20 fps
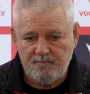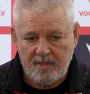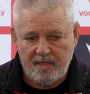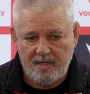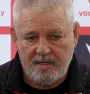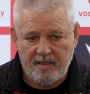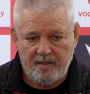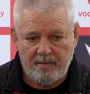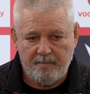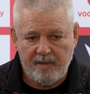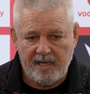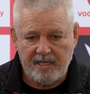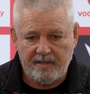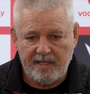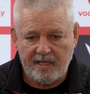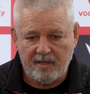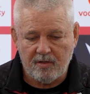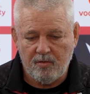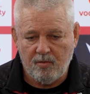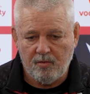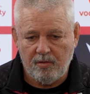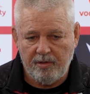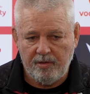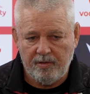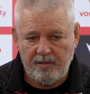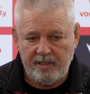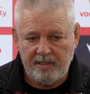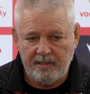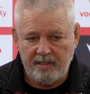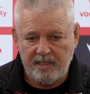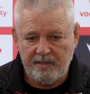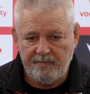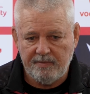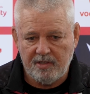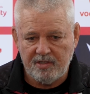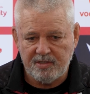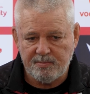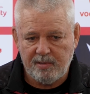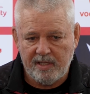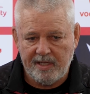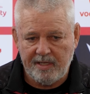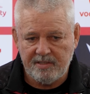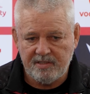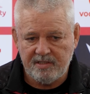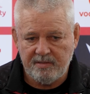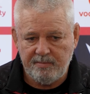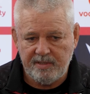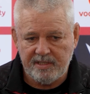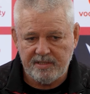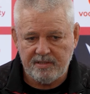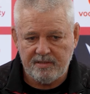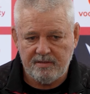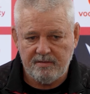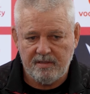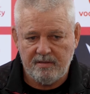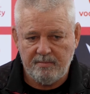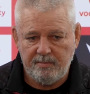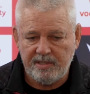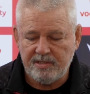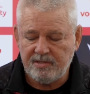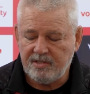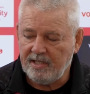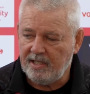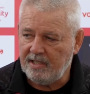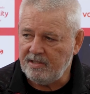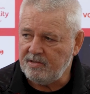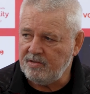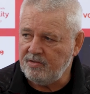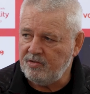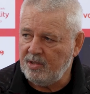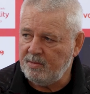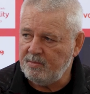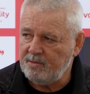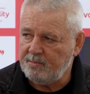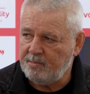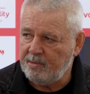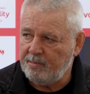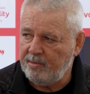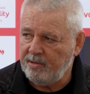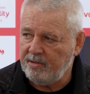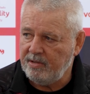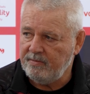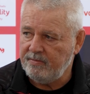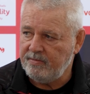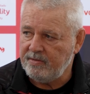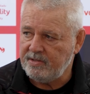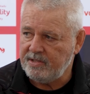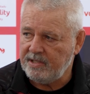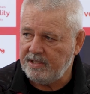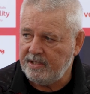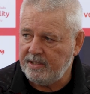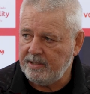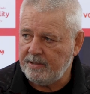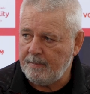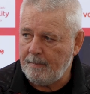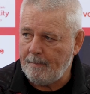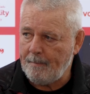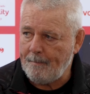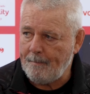to uh, make that call early and give those players the best the best chance in terms of preparing for Saturday.